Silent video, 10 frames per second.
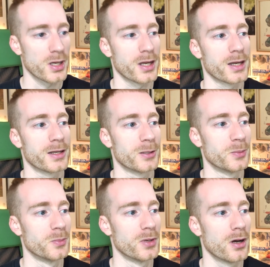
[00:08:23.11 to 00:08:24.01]

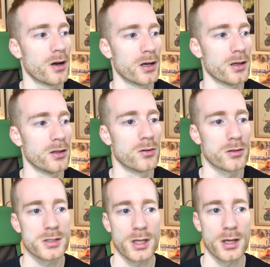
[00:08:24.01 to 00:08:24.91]
I
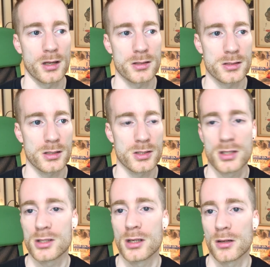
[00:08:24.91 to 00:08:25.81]
looked at
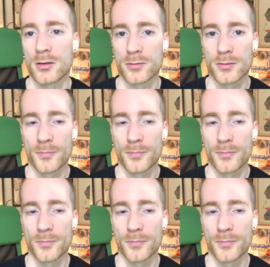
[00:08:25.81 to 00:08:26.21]
essentially kind of,